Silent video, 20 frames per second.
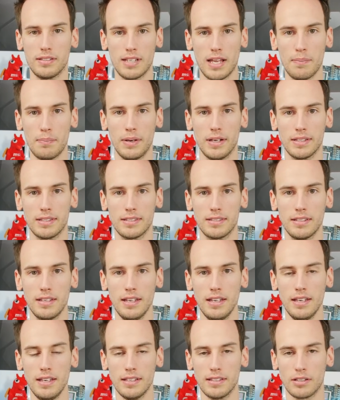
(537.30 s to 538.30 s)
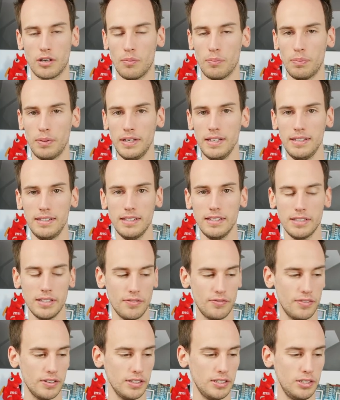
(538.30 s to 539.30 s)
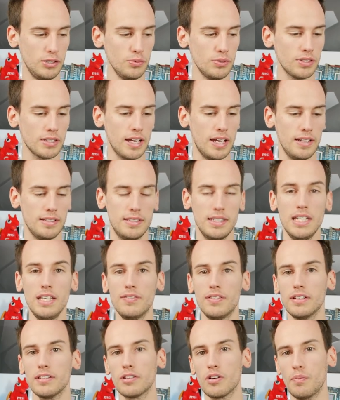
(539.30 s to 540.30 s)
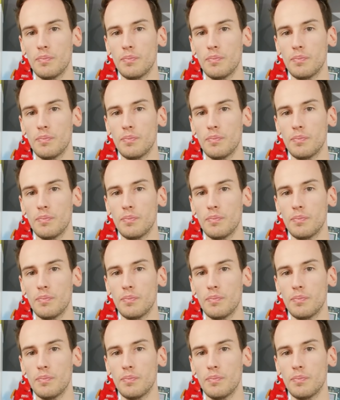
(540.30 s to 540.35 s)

and tablets. It's a completely different use case. Even